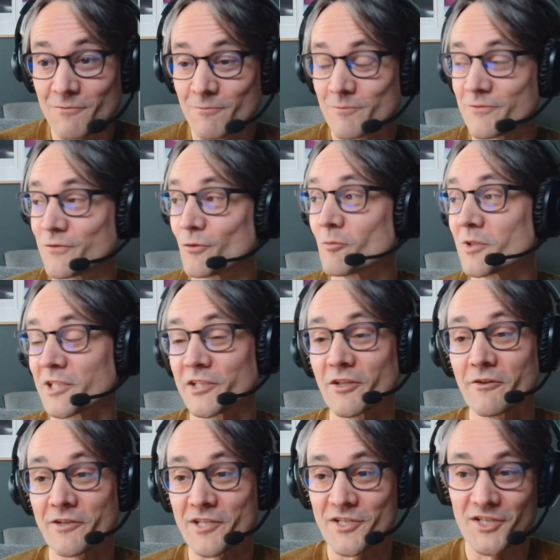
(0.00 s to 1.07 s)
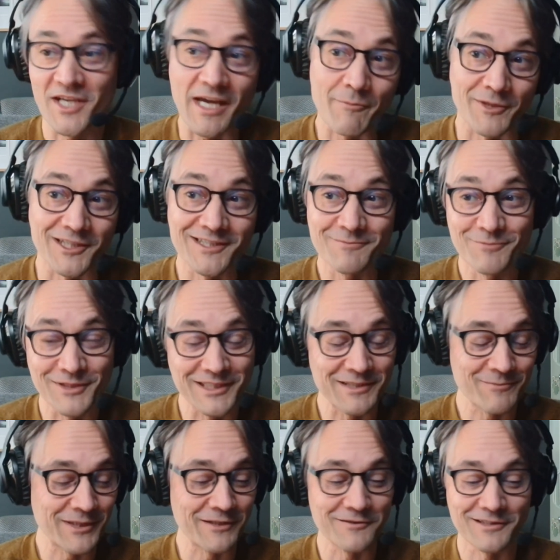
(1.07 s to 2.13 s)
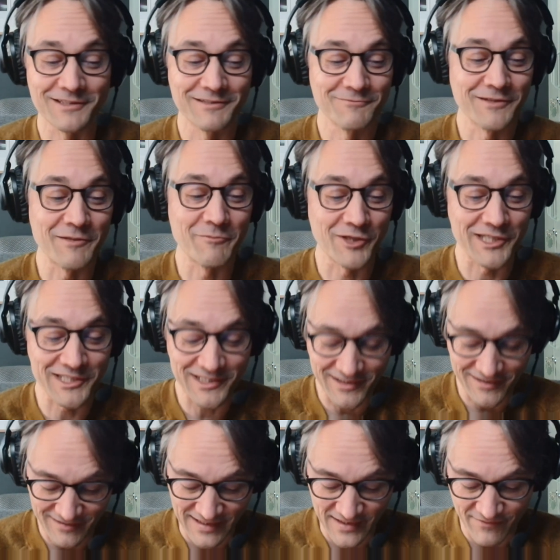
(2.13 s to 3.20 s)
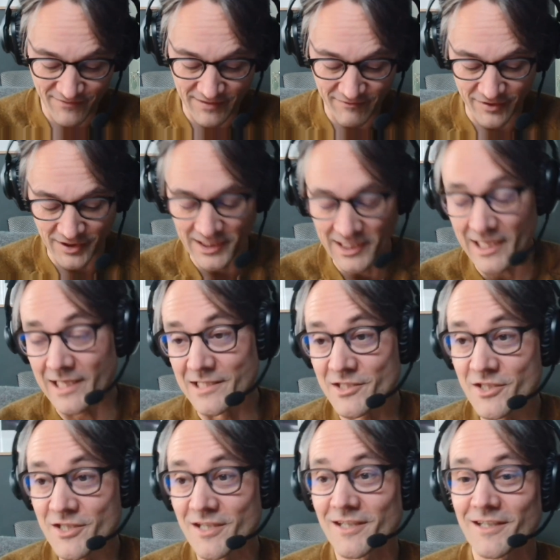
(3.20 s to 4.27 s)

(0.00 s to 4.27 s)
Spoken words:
formerly known as Yammer, but apparently rebranded as Viva Engage.